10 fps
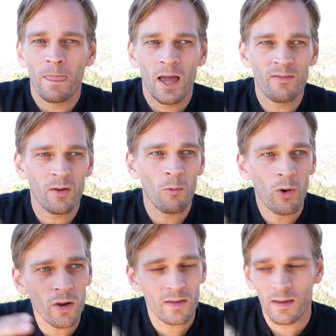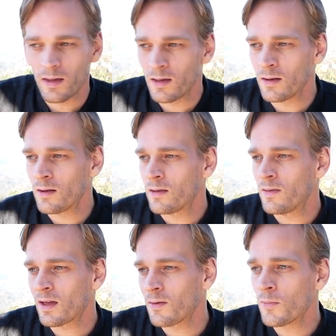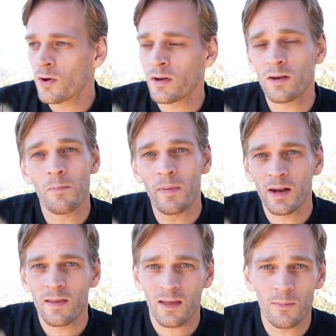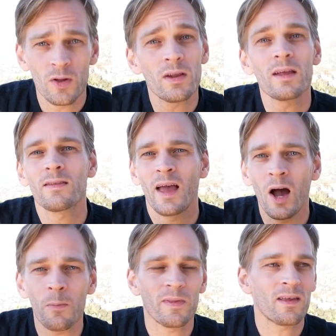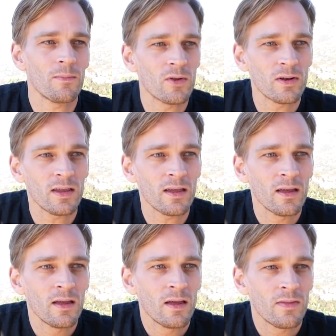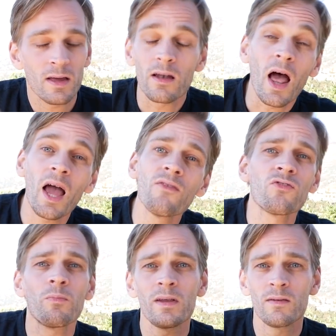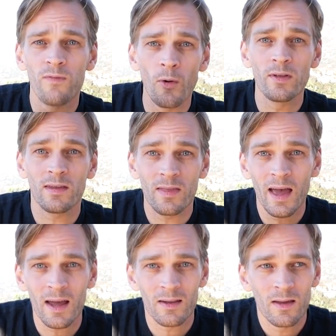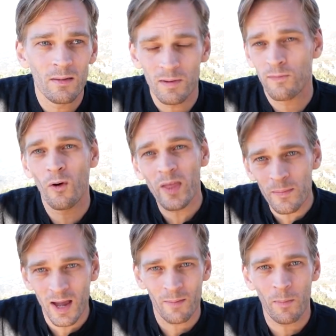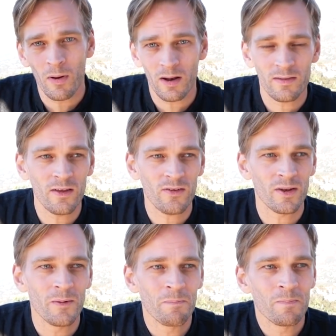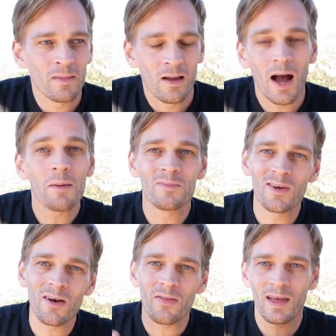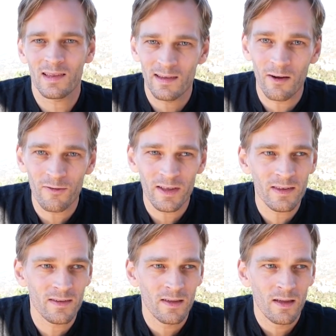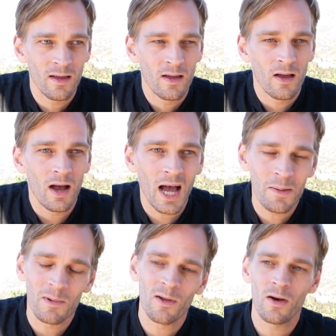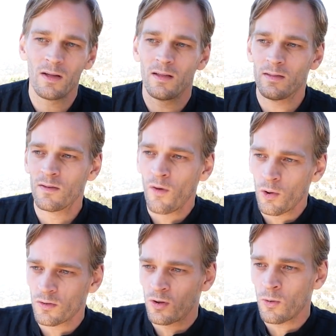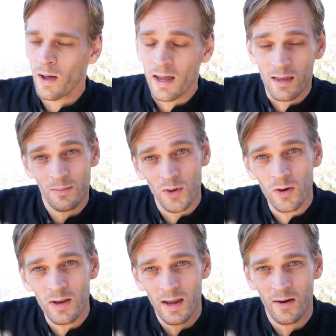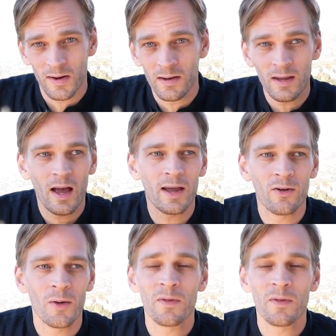having worked in their community to better their community and to help their community. Their lives should be devoted to that before they become a politician. I'm not that selfless. I'm not devoted to a community here in India. I know I'm